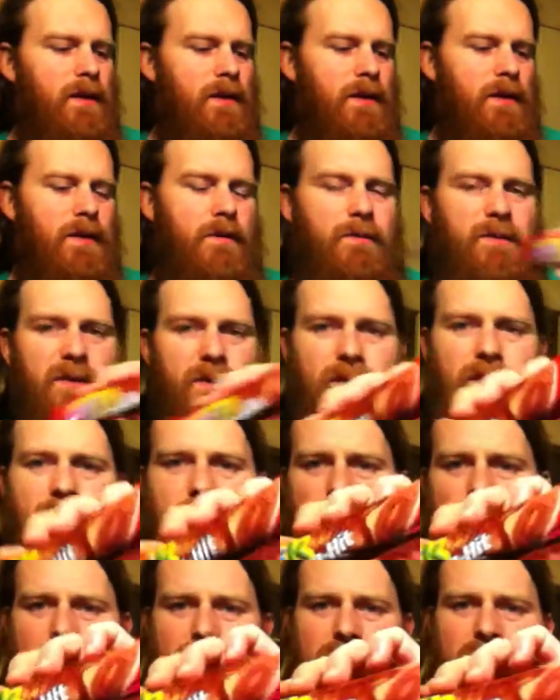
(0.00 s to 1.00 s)
Um, you'll
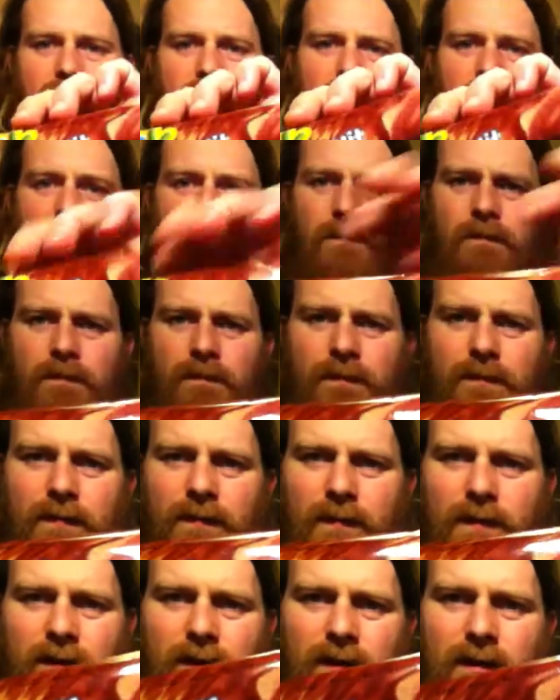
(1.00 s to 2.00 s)
notice here
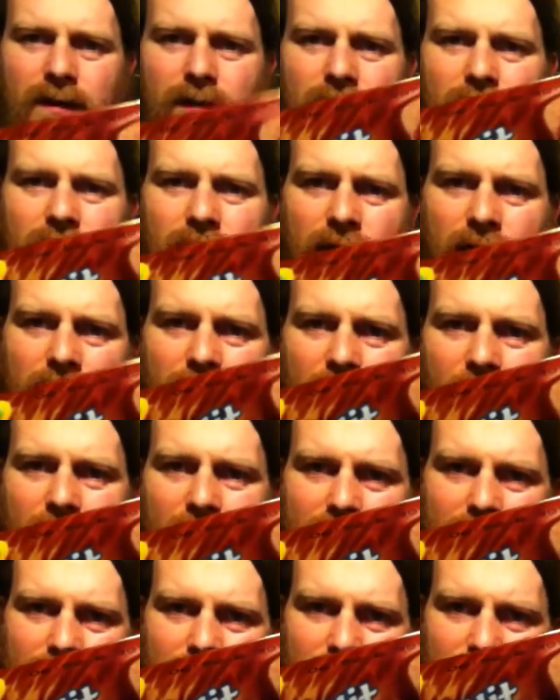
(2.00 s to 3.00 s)

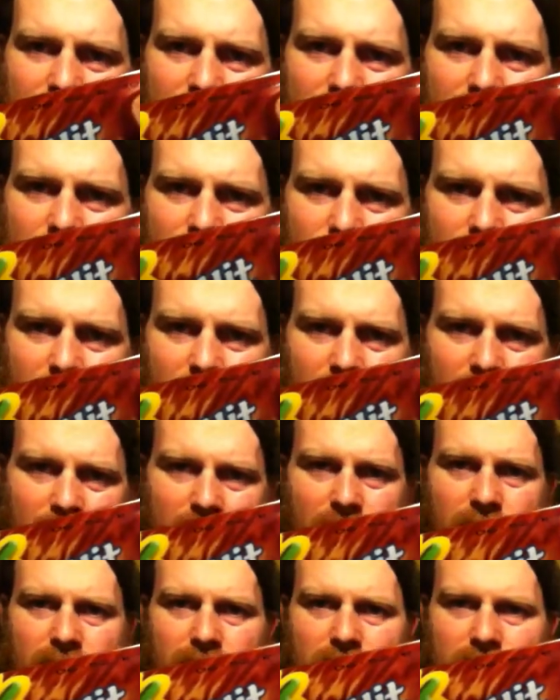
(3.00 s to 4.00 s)
that it's sort of
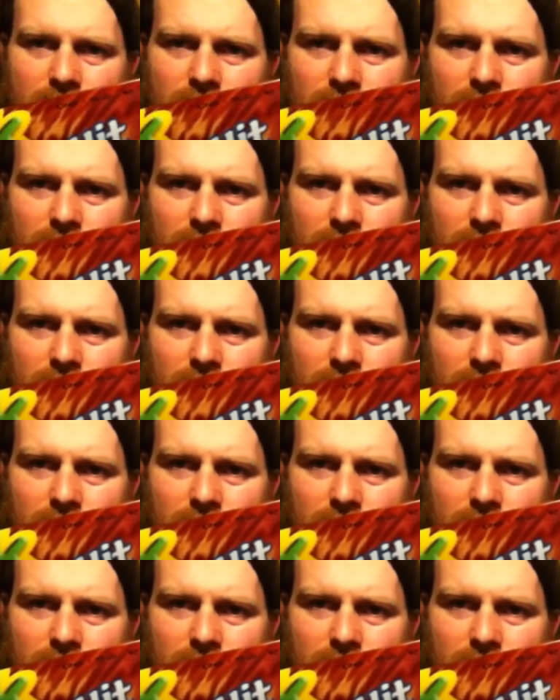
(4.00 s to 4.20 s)
a